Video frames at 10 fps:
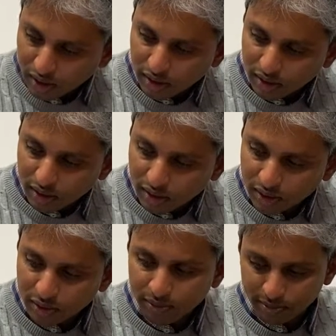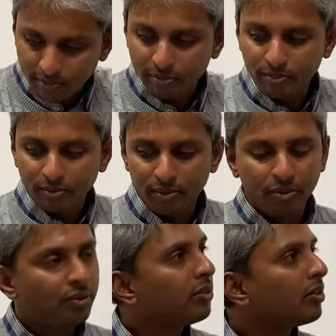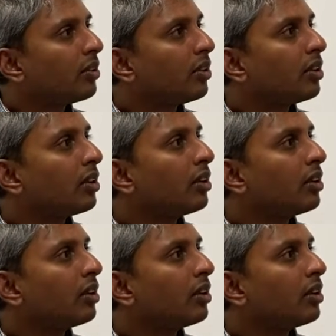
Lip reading: to add roughly one product per month.